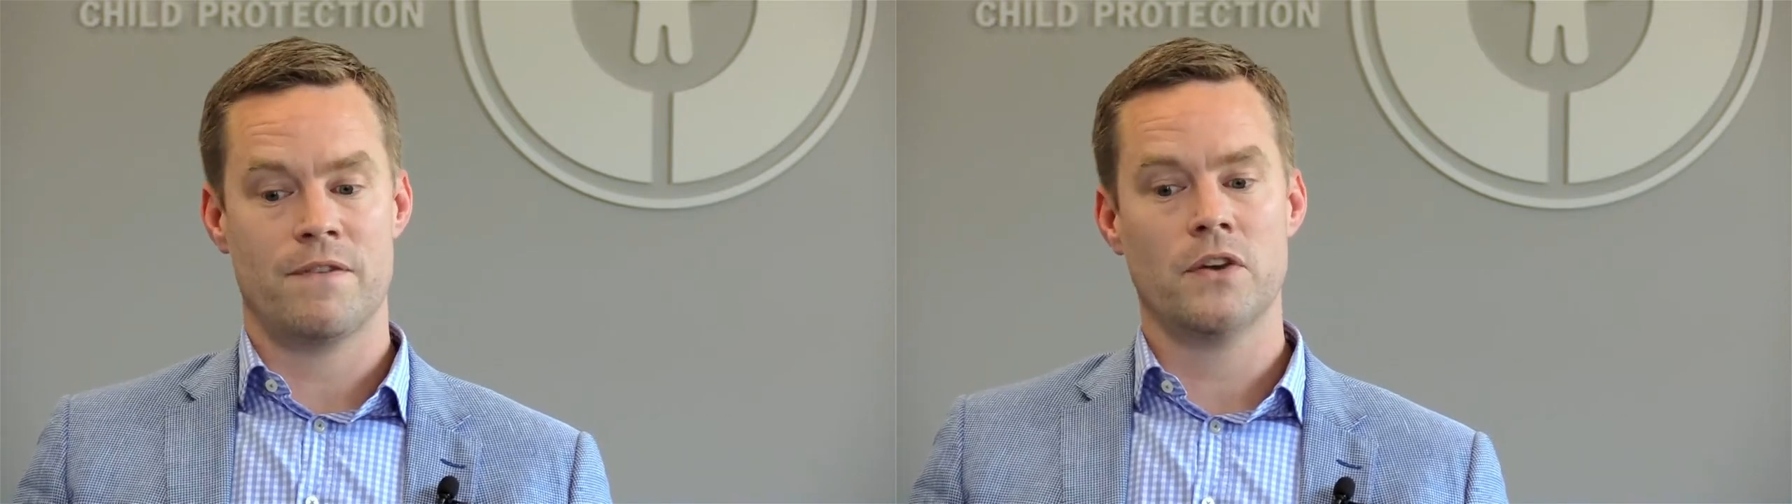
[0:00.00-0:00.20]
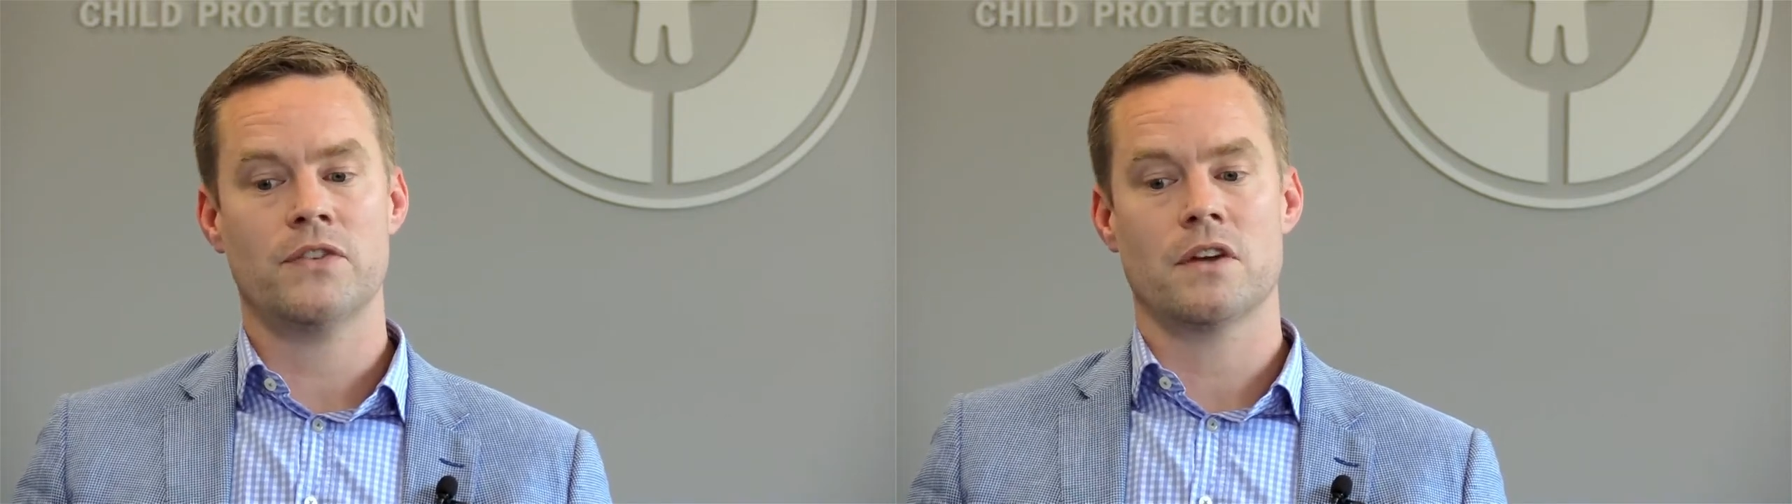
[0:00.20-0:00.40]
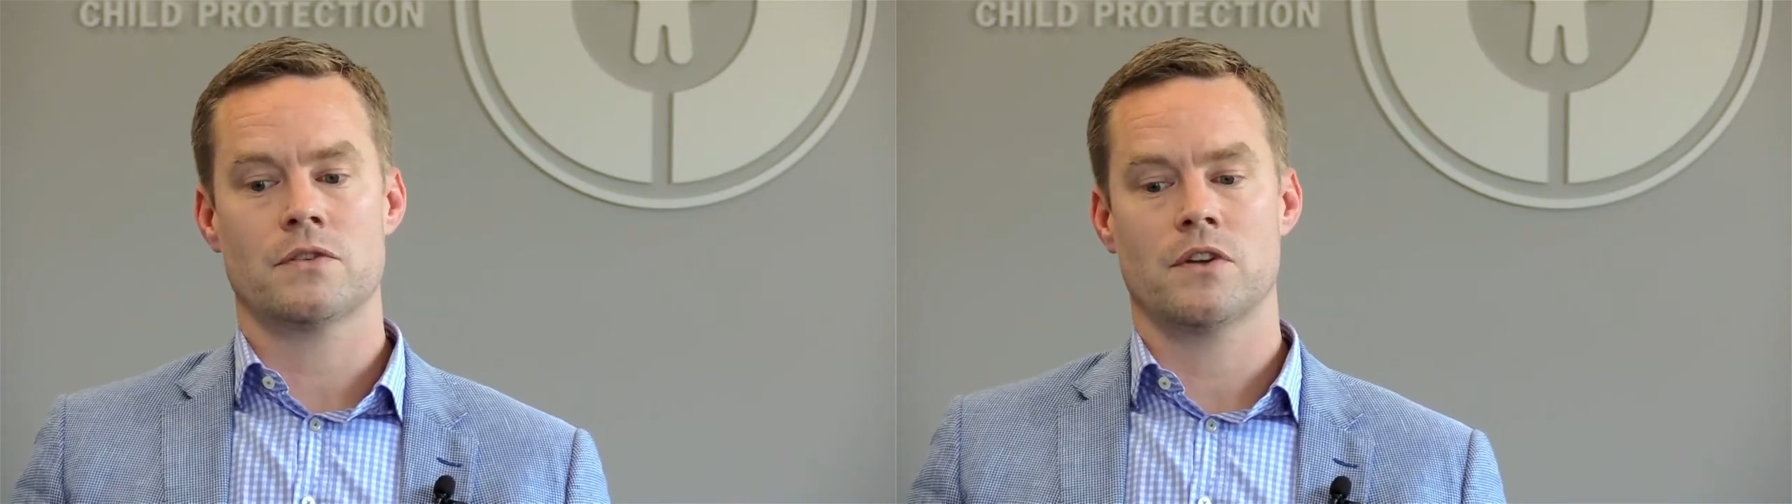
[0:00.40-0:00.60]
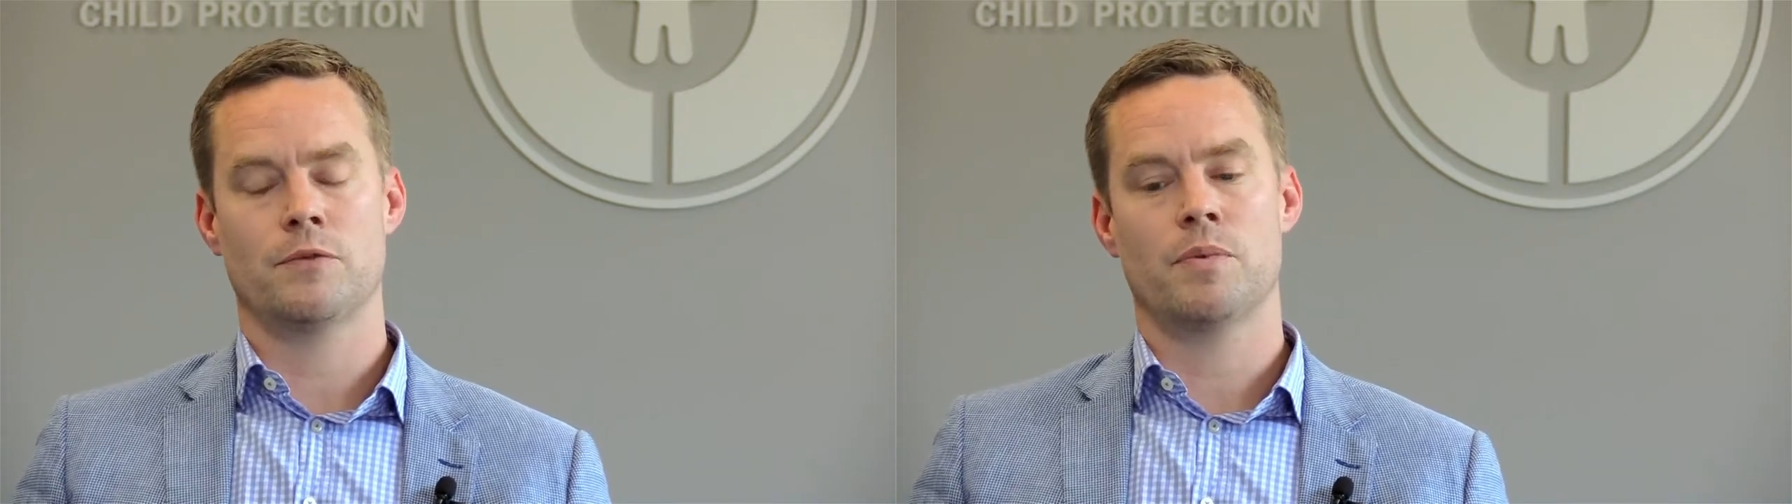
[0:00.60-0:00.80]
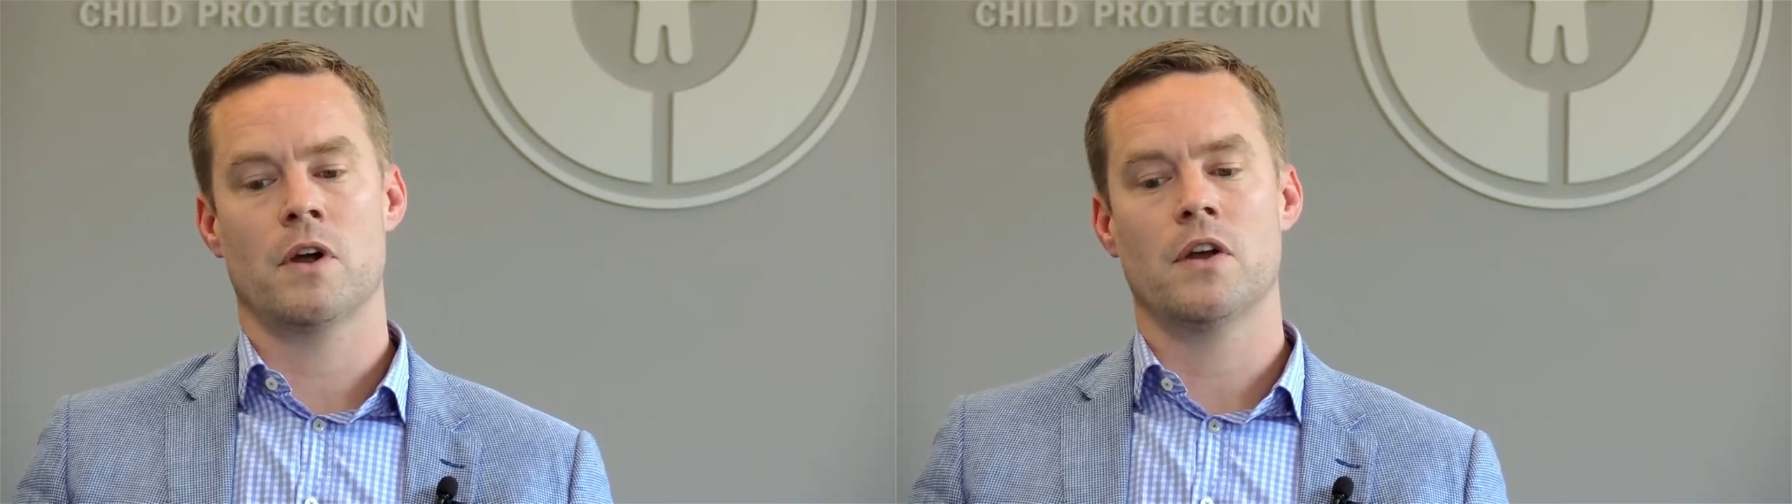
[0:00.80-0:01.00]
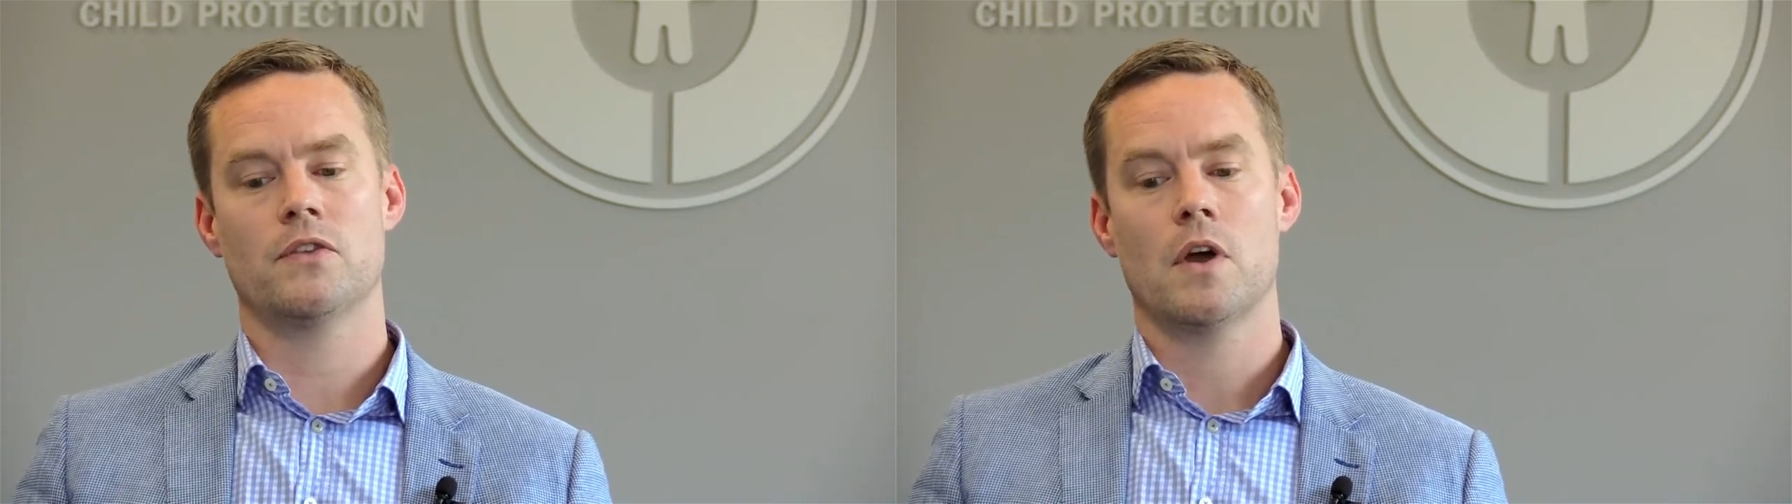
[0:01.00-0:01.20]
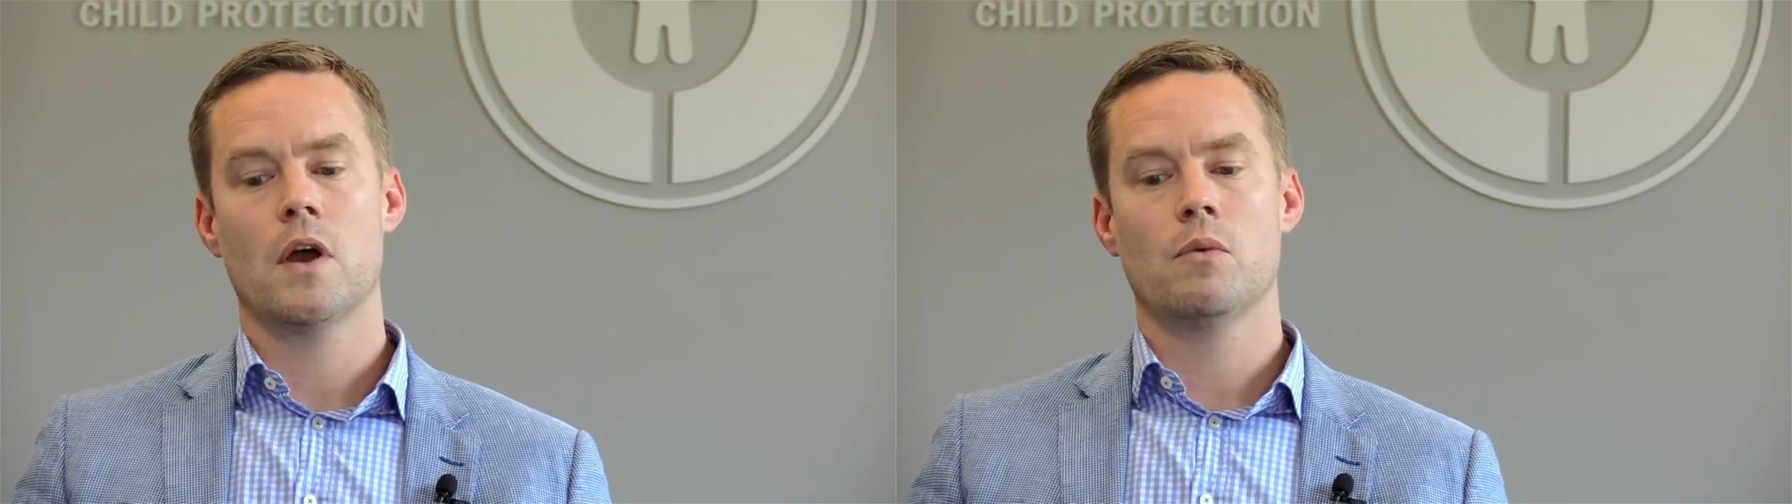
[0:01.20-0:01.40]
first sexual experience